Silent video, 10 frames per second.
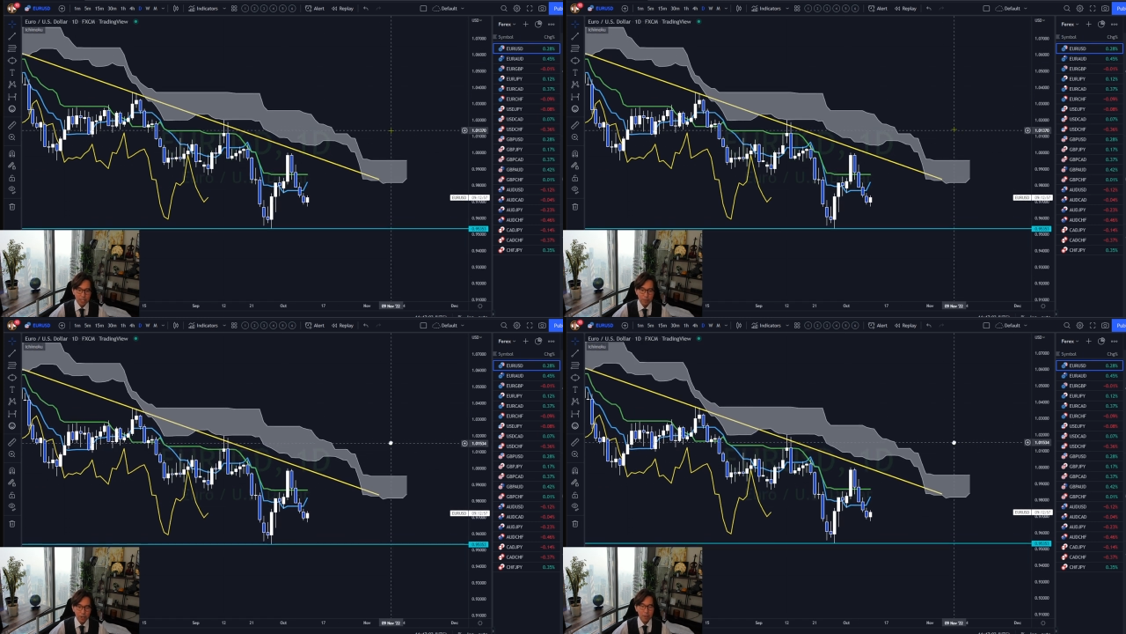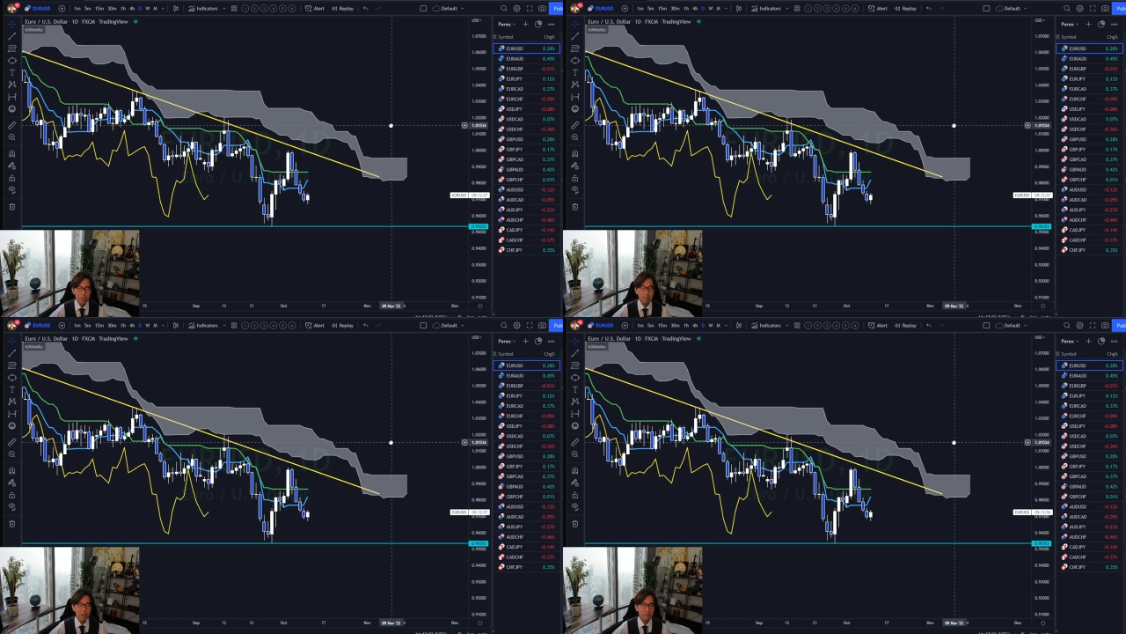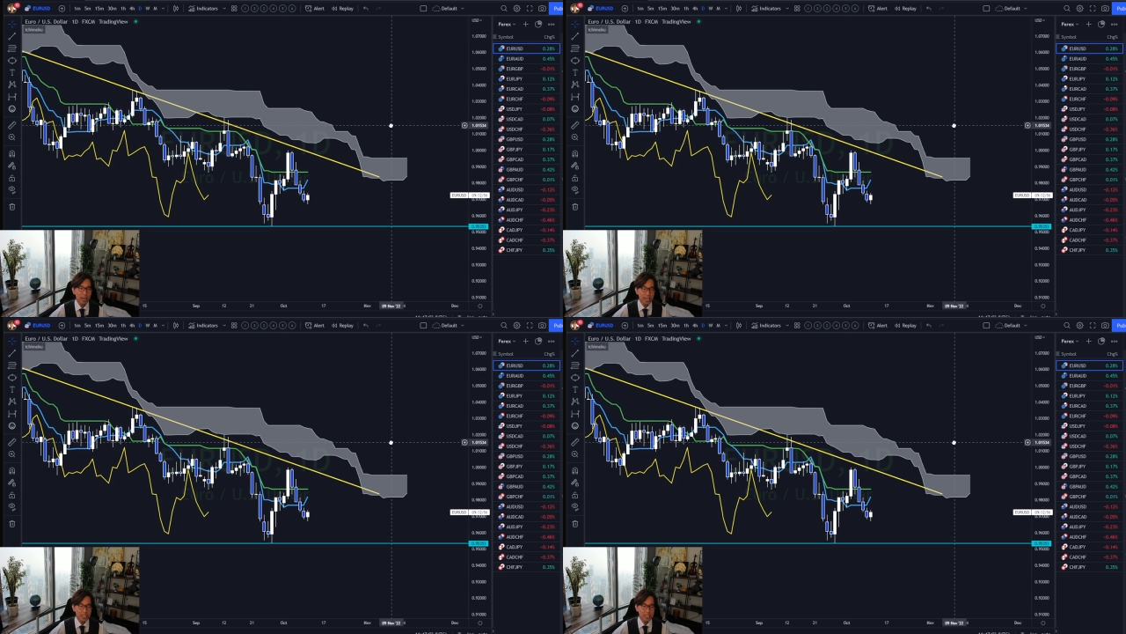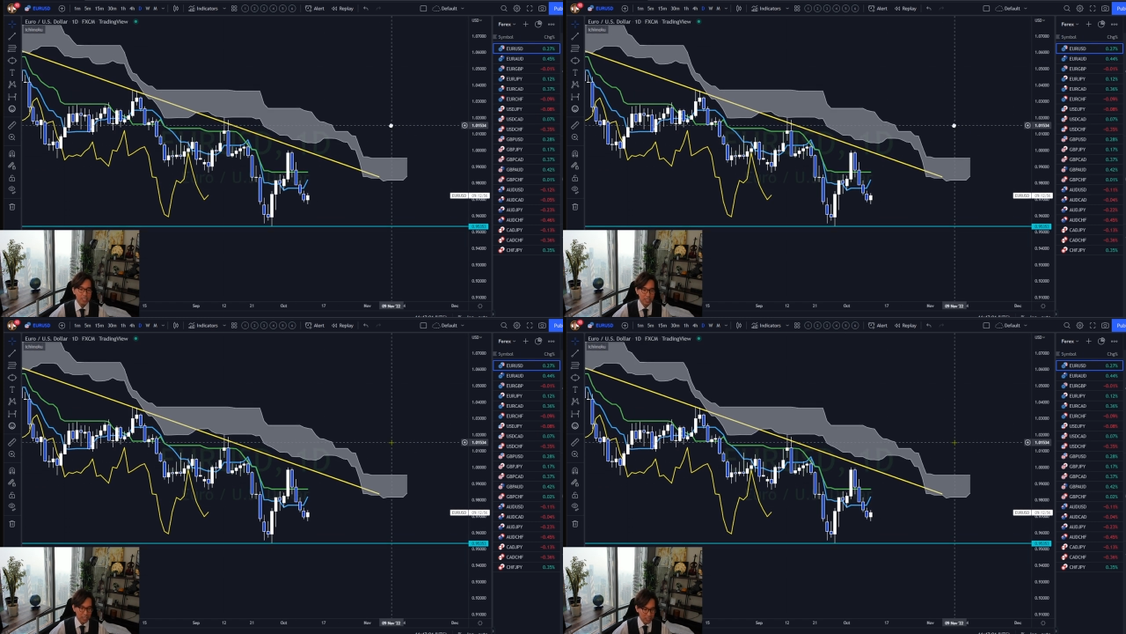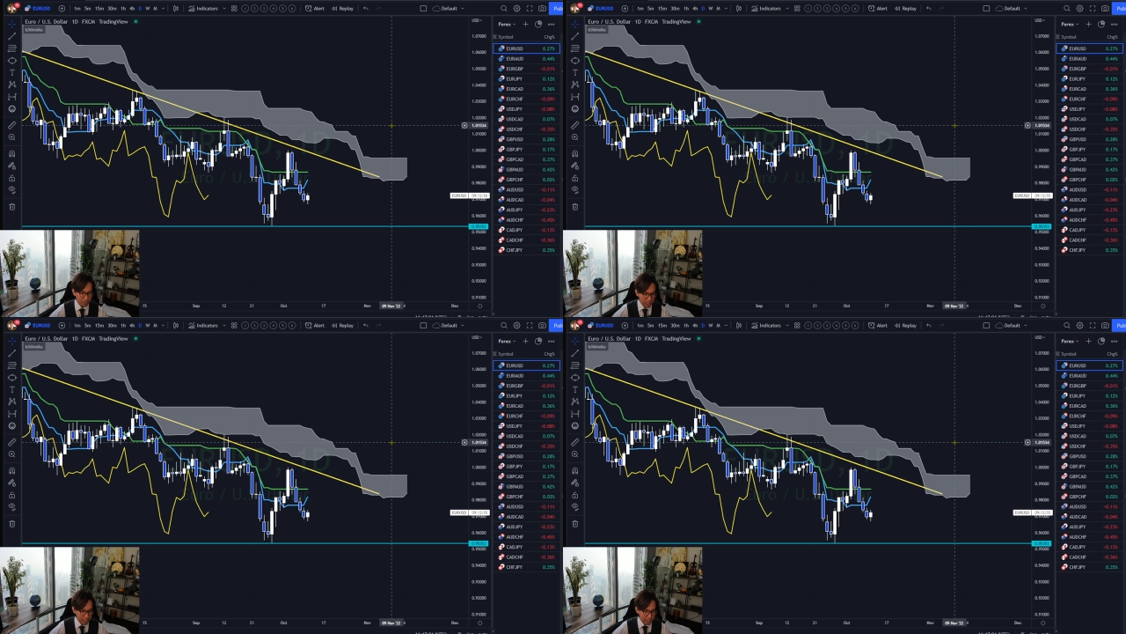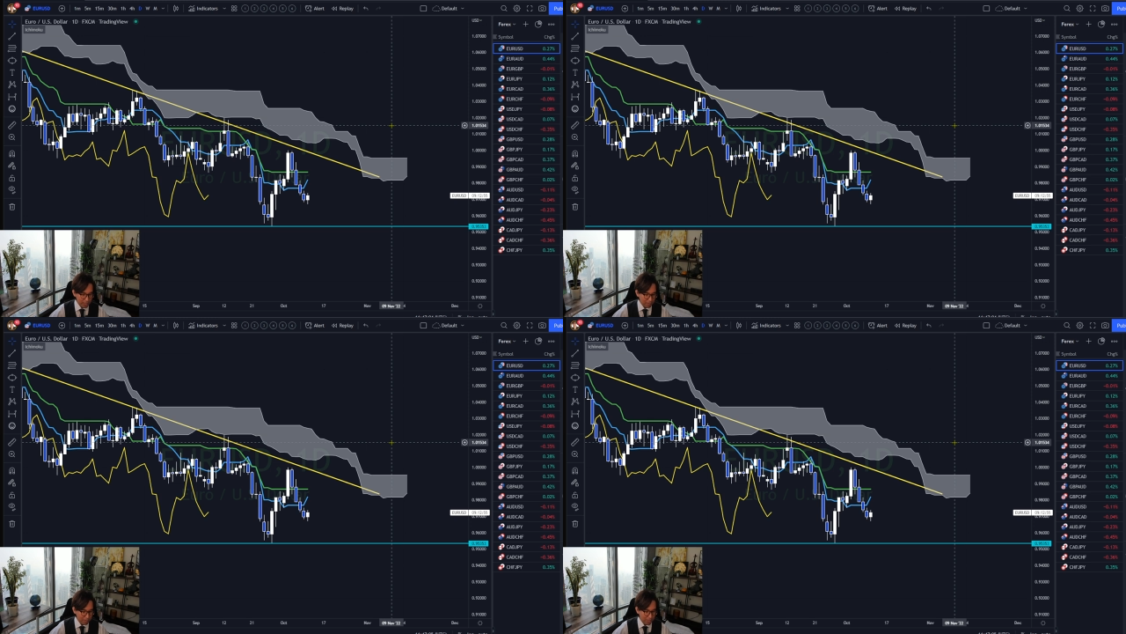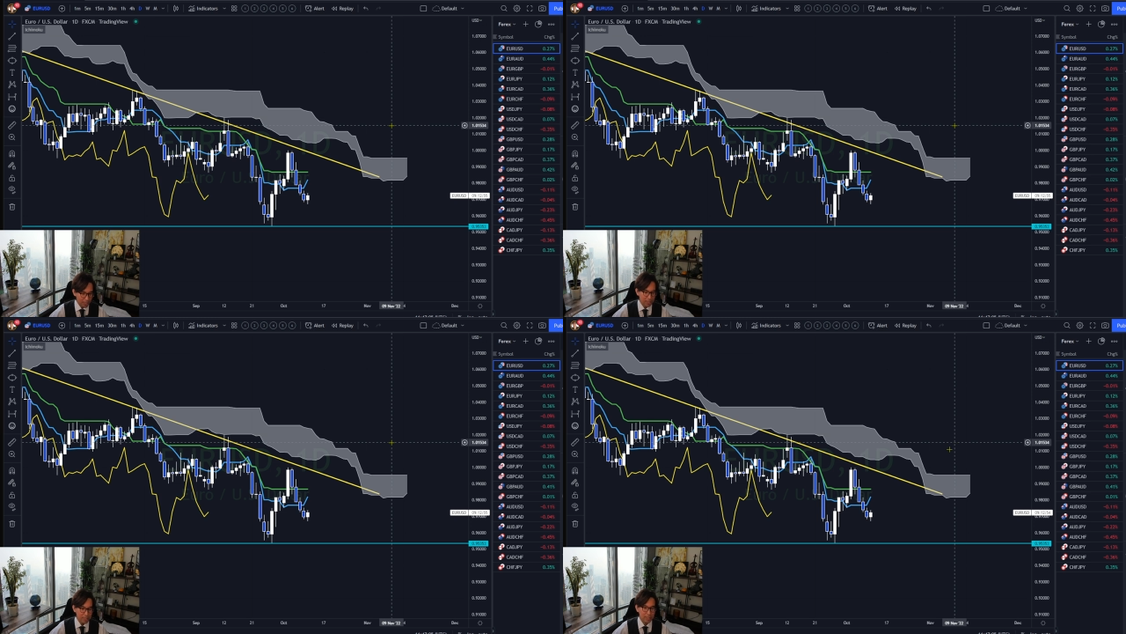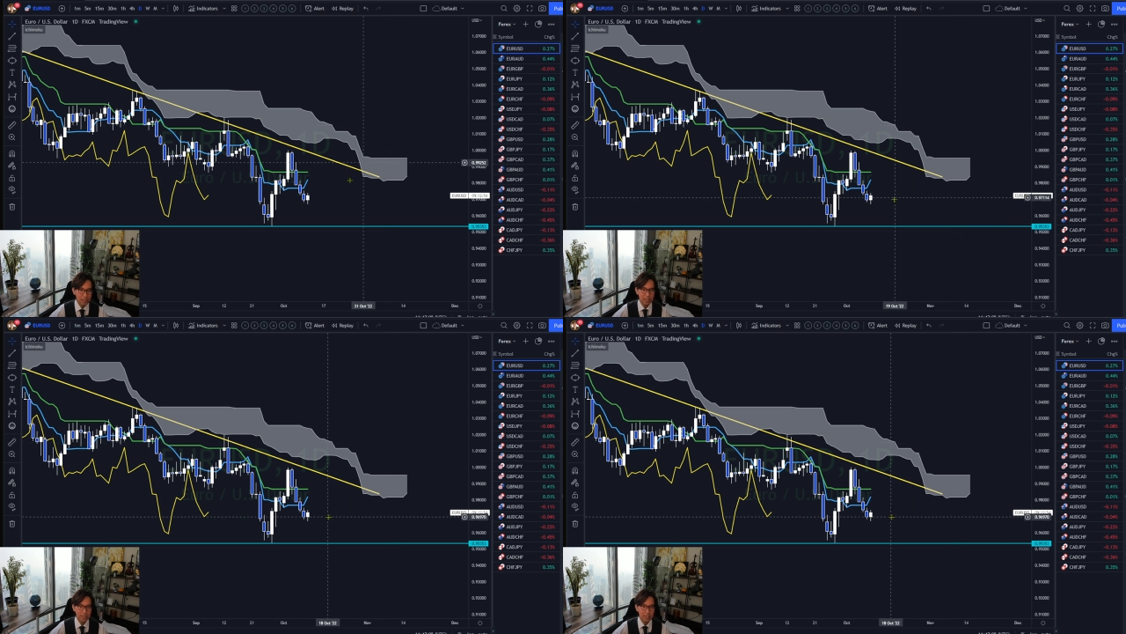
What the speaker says: (no speaker visible)